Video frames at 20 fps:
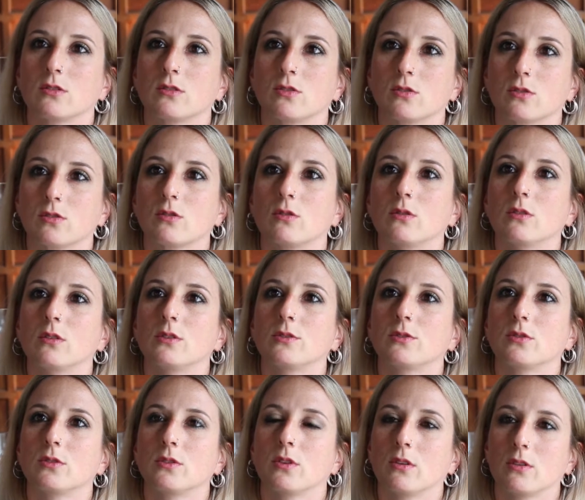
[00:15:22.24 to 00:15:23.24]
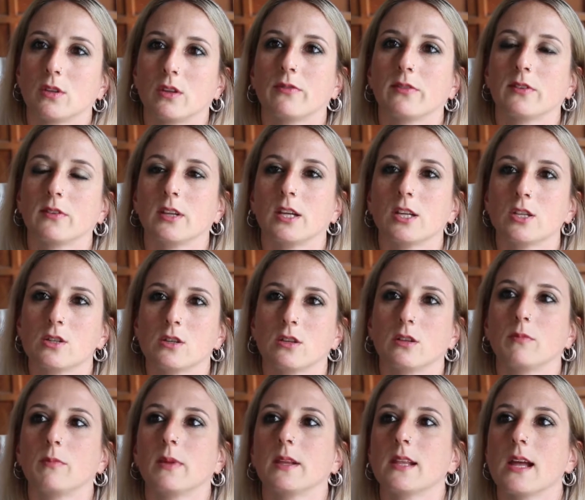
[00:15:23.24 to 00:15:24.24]
go to school to know the foundation,
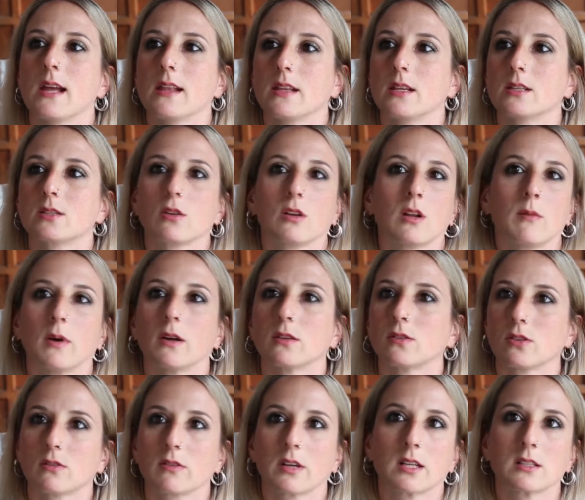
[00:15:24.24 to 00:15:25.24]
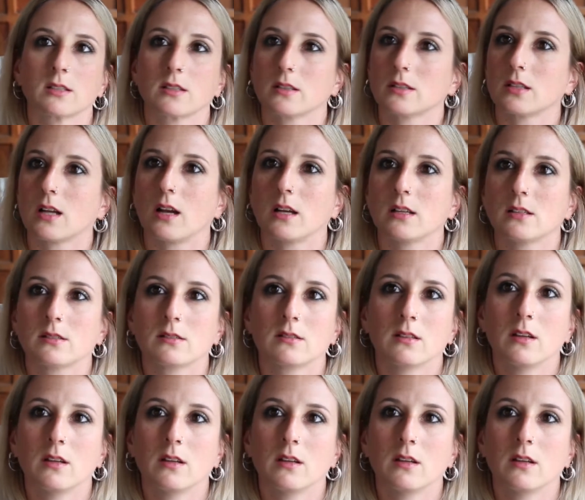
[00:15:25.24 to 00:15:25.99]
but then it's all about your exercise.